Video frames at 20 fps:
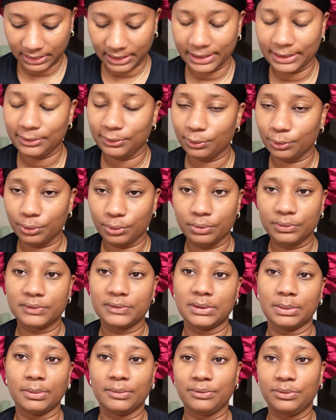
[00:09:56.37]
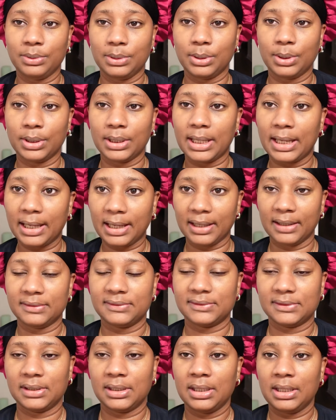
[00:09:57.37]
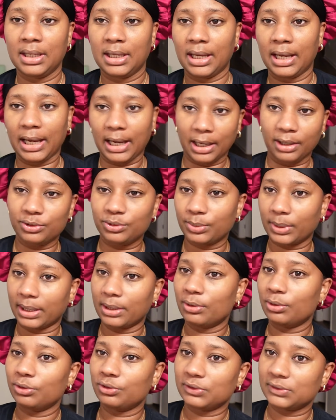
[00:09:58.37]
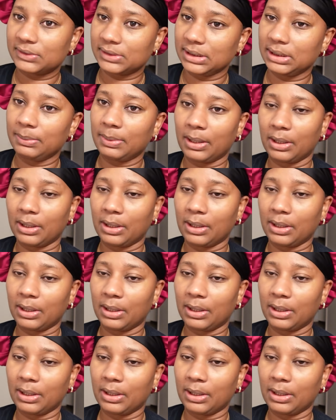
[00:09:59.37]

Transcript: I know some of you are gonna ask, how do I go to sleep?